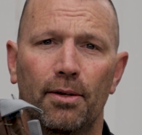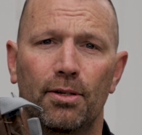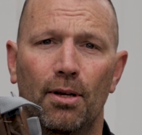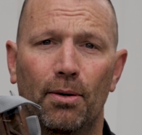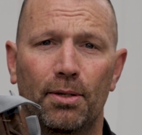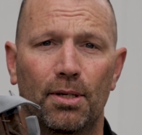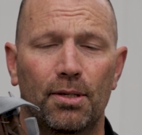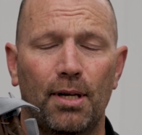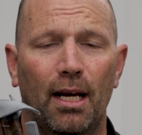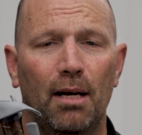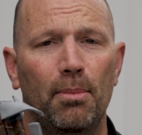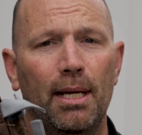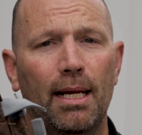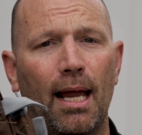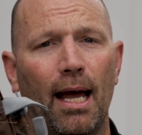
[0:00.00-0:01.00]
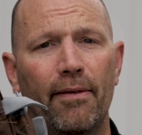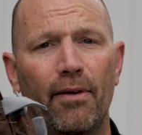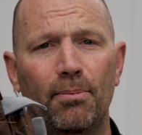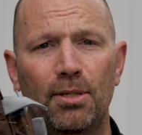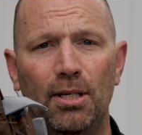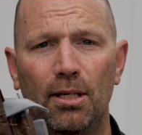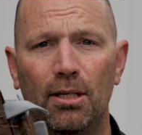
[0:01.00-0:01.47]
So it's just going to be kind of
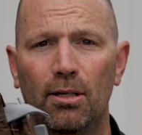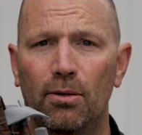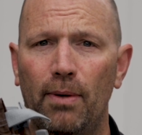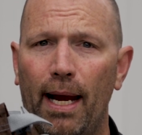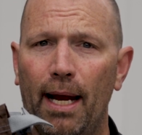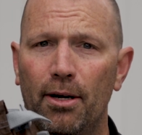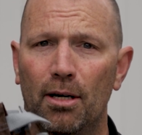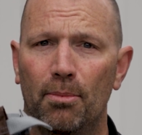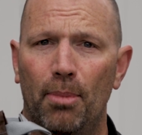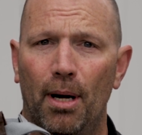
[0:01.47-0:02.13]
up to you and your